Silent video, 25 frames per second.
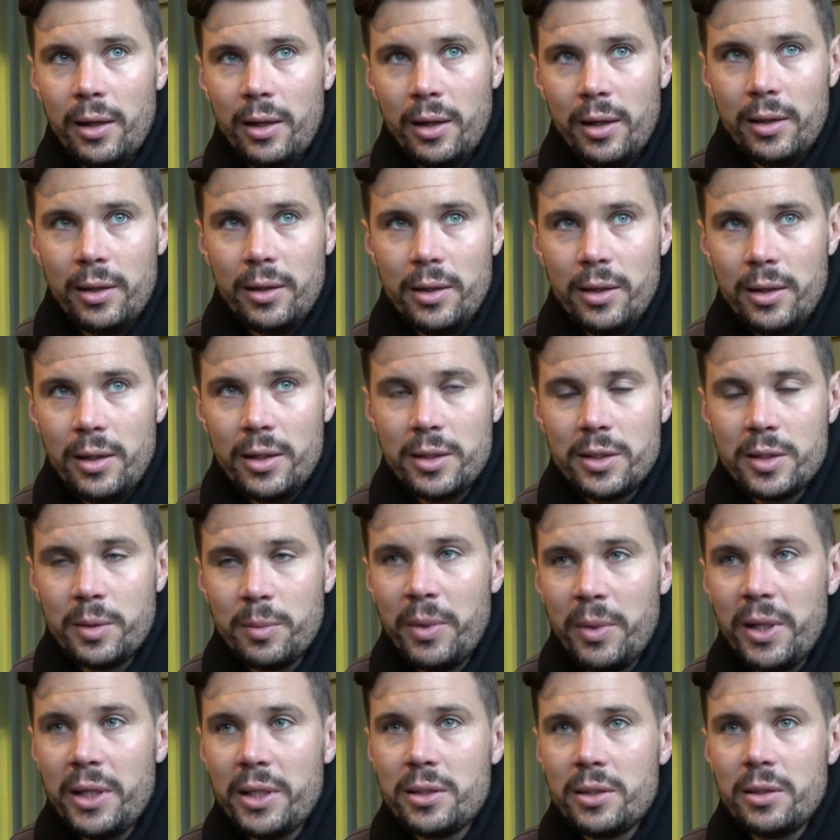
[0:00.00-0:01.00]
I think it's a
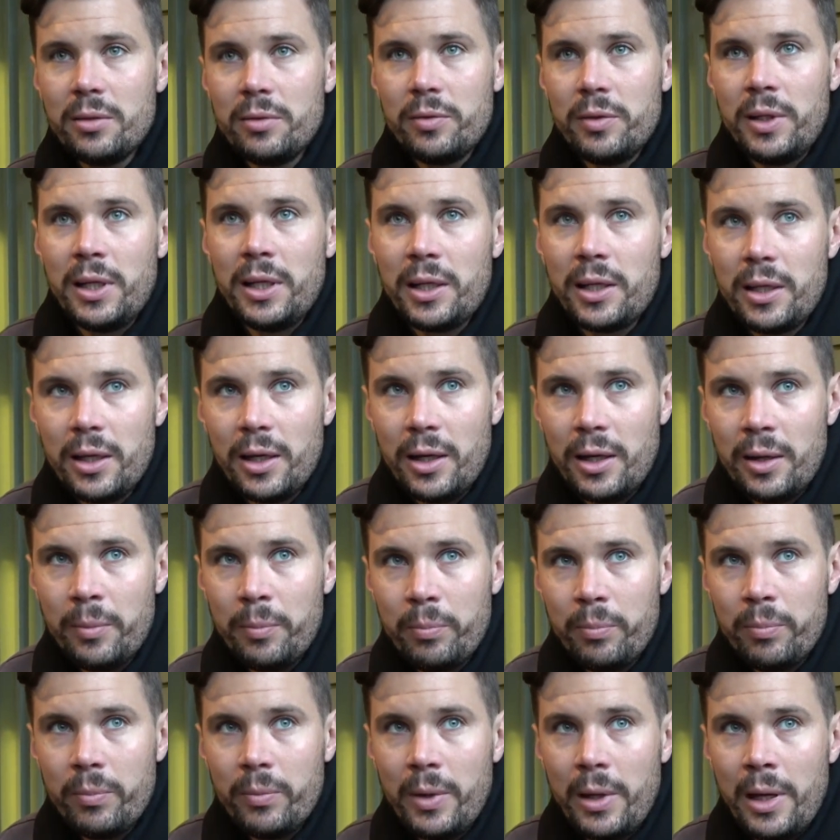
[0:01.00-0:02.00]
mix of like
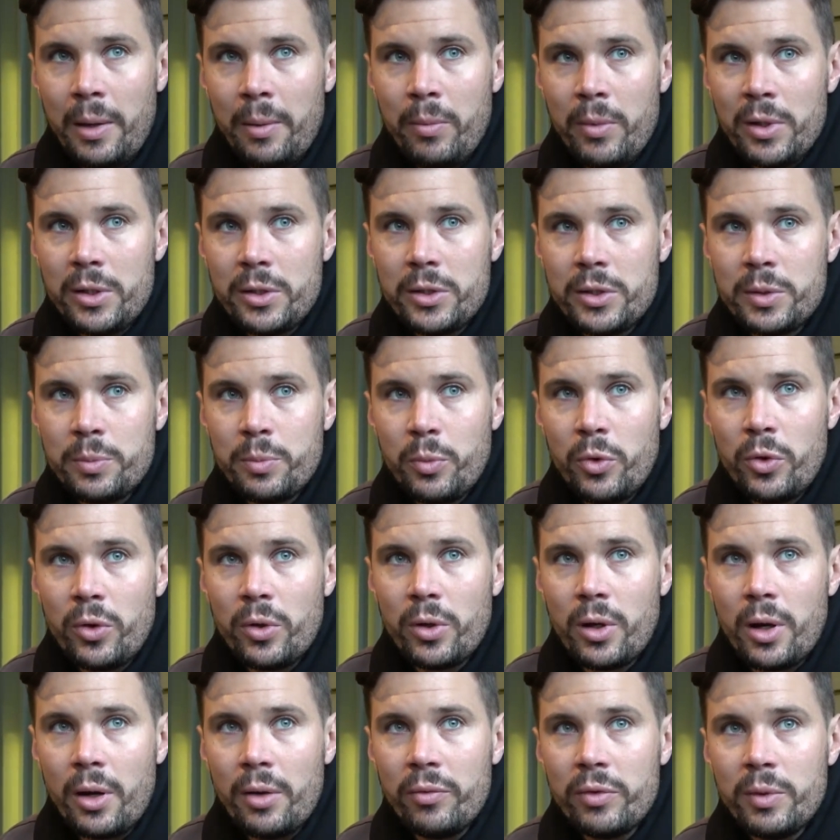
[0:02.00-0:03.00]
I'm much more
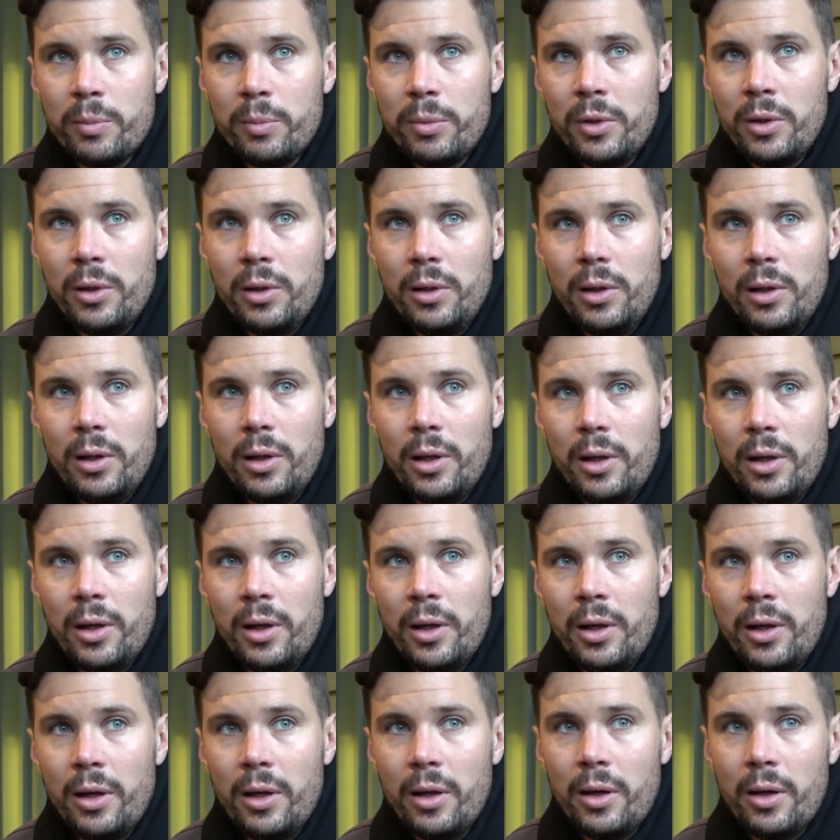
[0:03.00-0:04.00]
comfortable
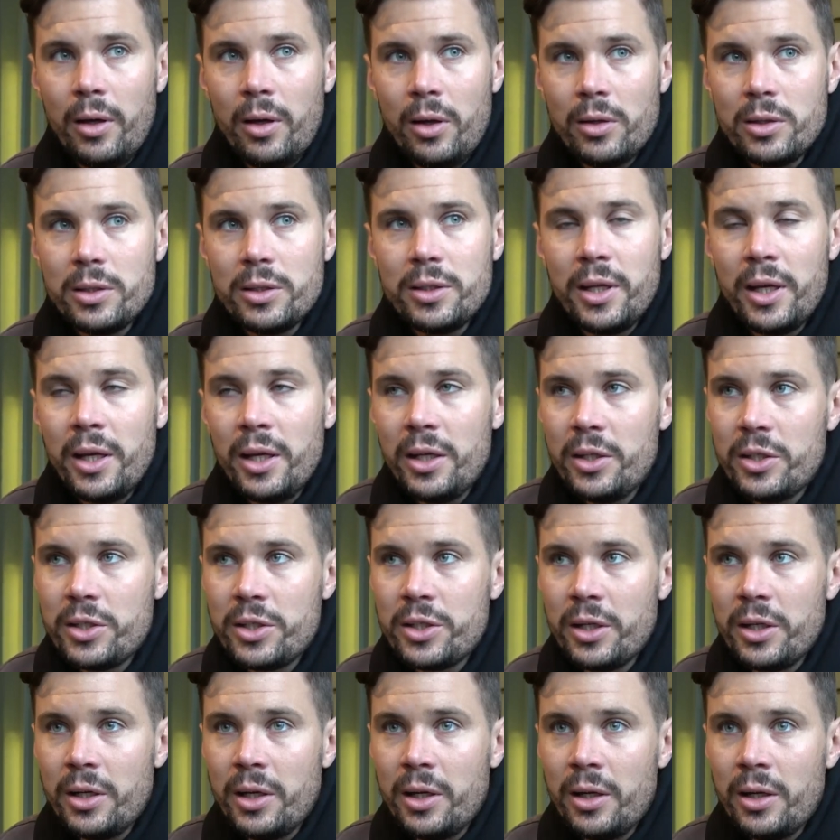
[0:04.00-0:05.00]
on
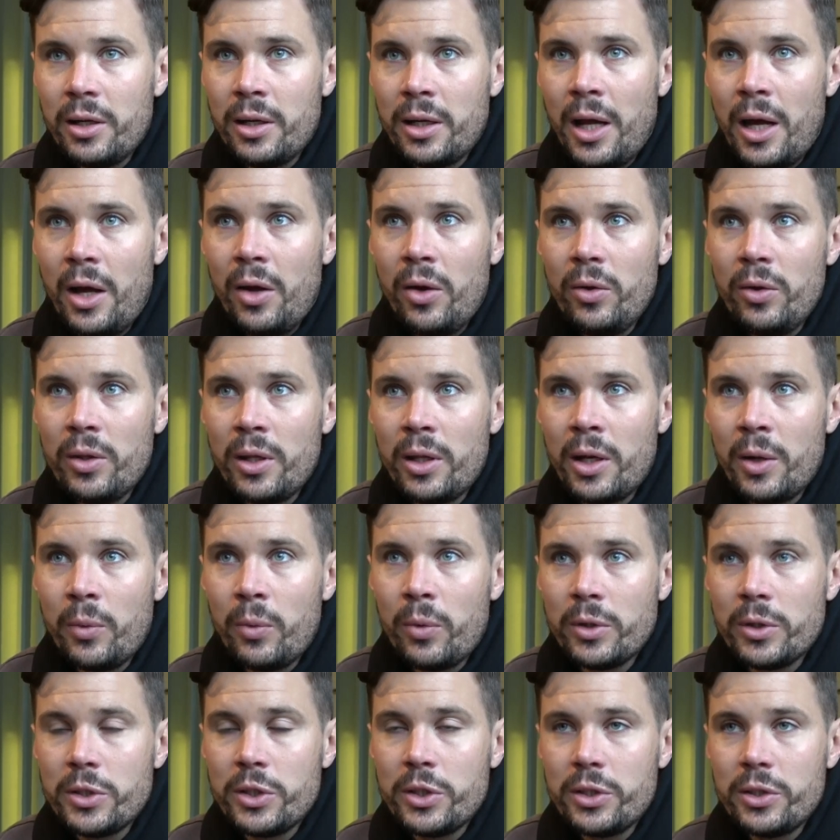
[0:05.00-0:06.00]
stage now than I
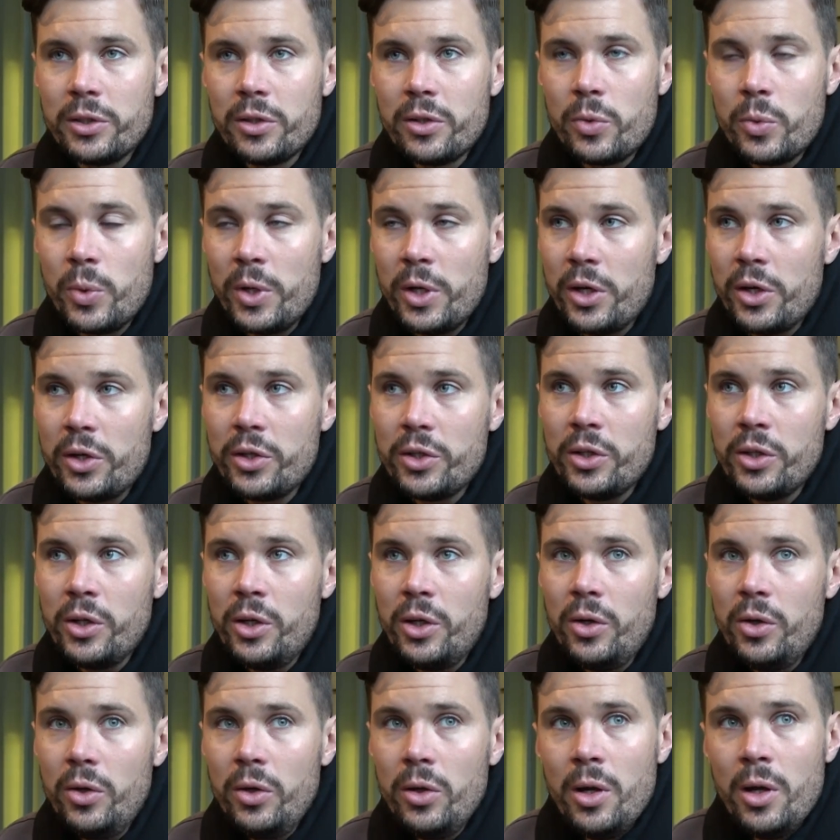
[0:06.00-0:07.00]
was 3 years
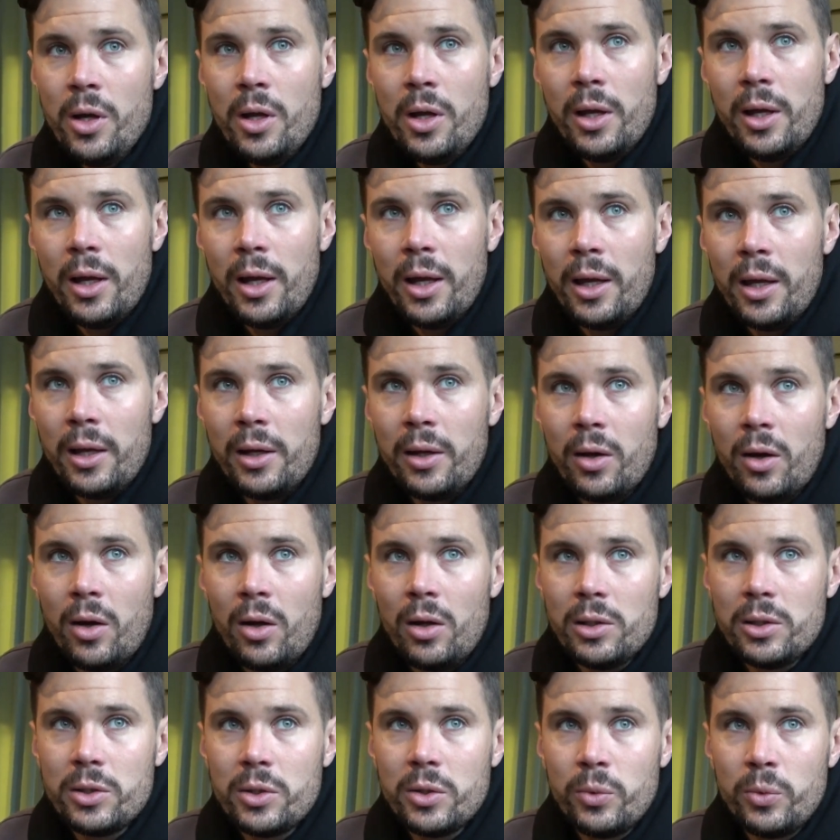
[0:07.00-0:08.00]
ago, and
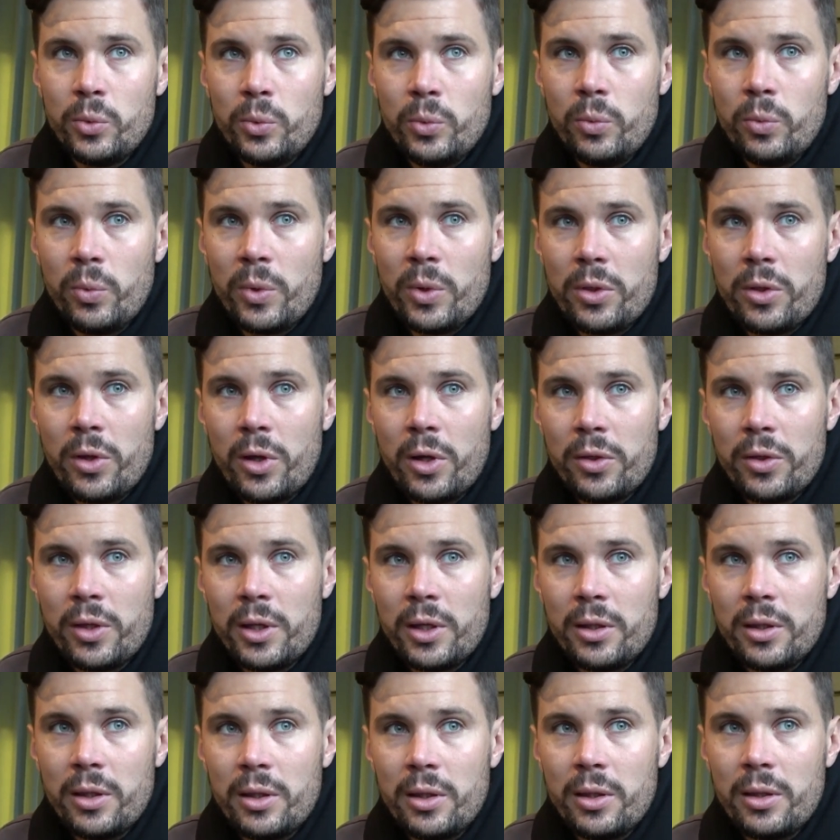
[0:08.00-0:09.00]
also we thought that